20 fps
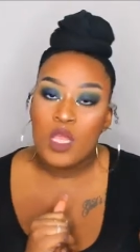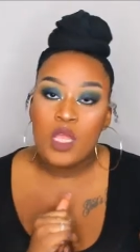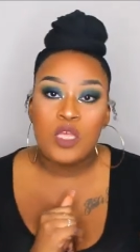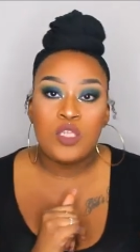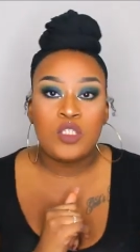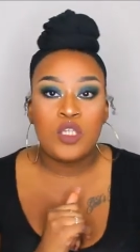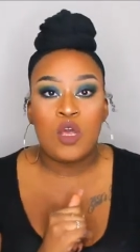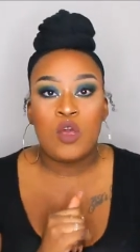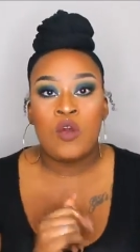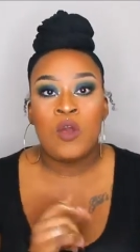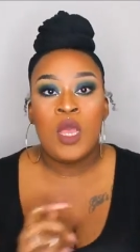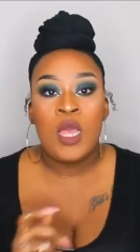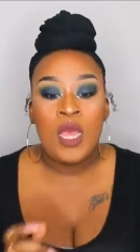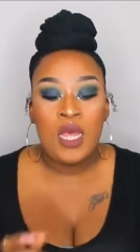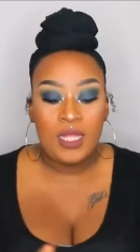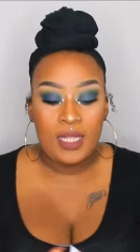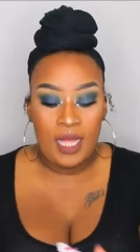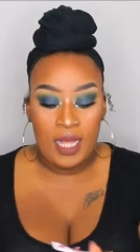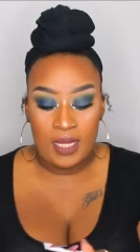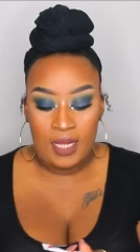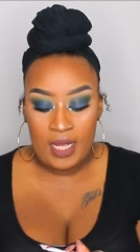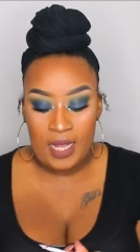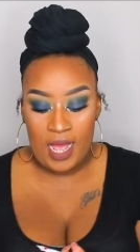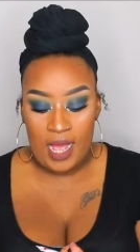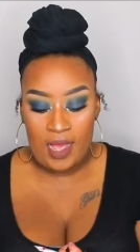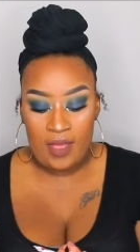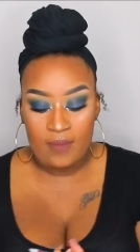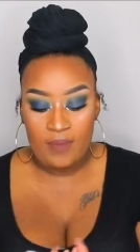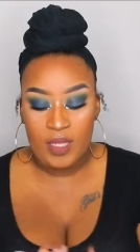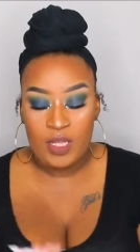So lately I
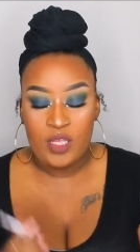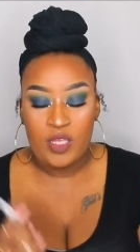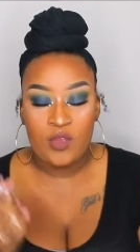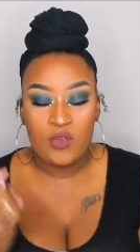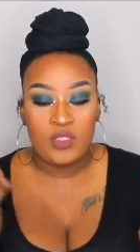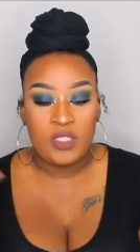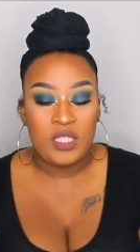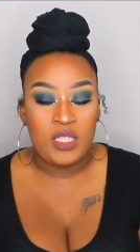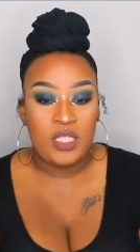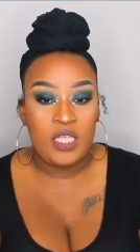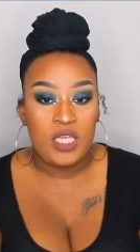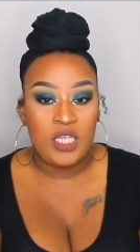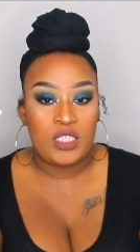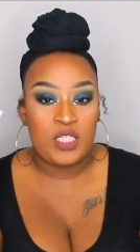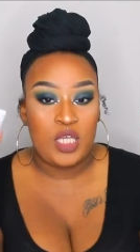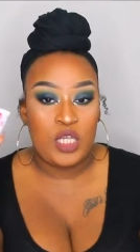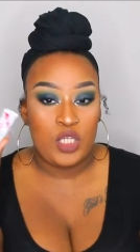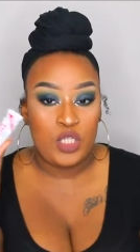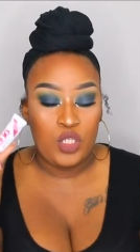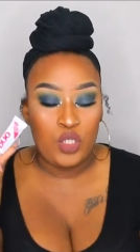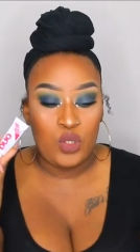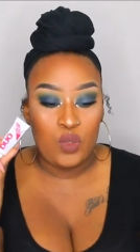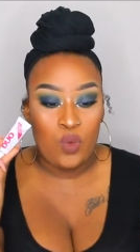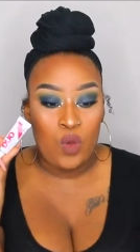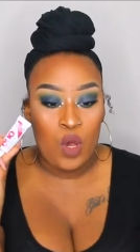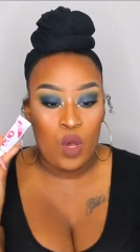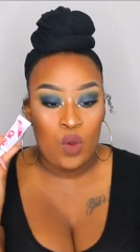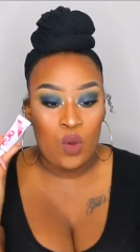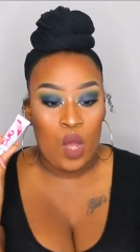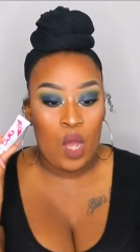have been using this
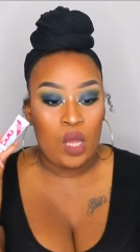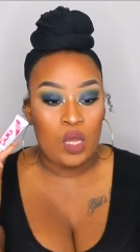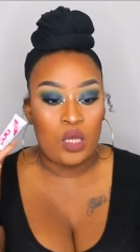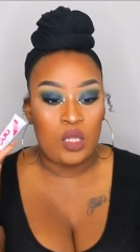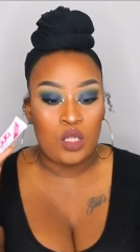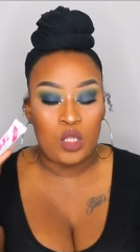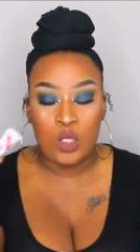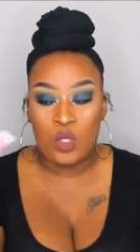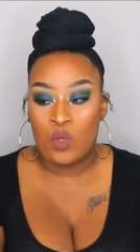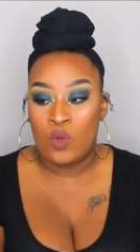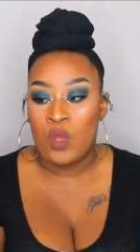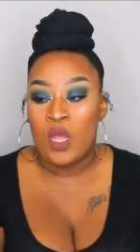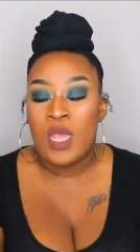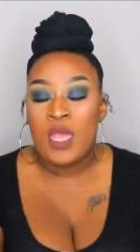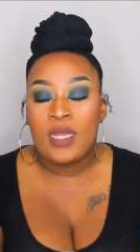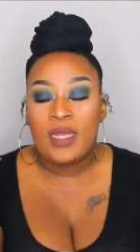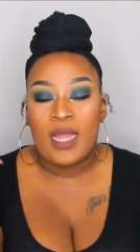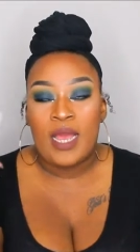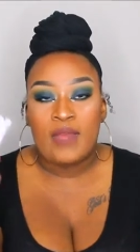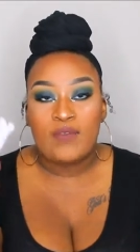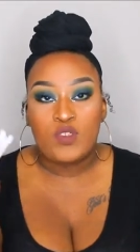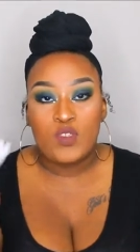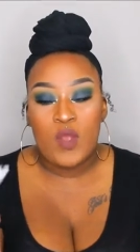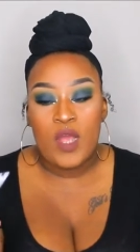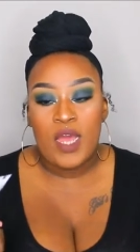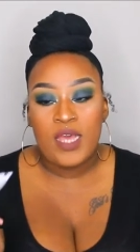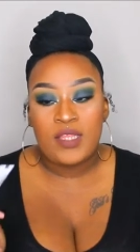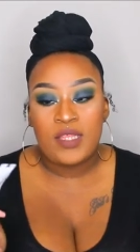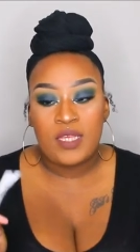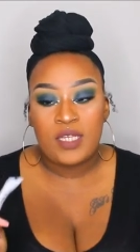duo glue. Now I
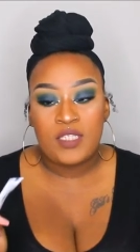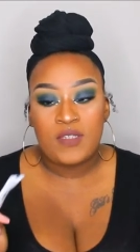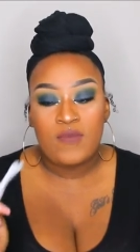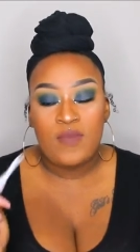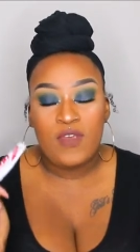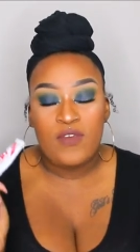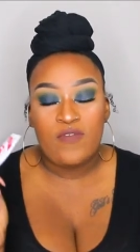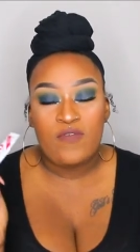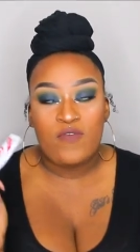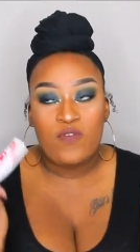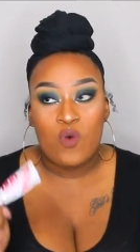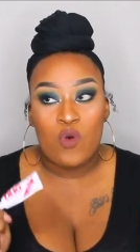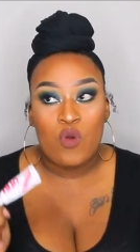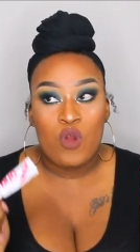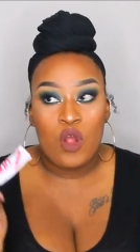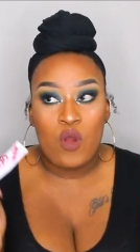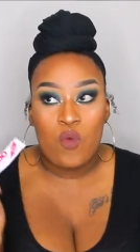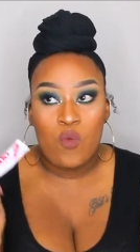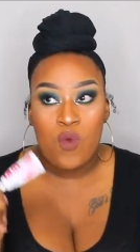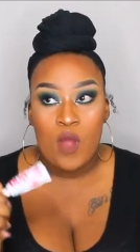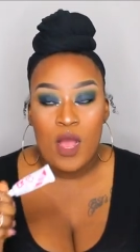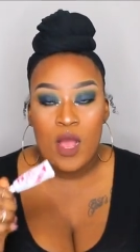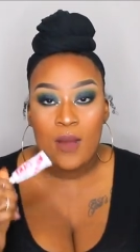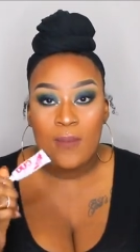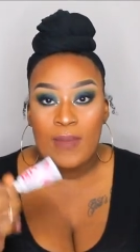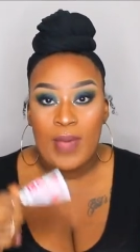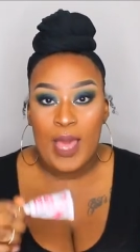tried this before a while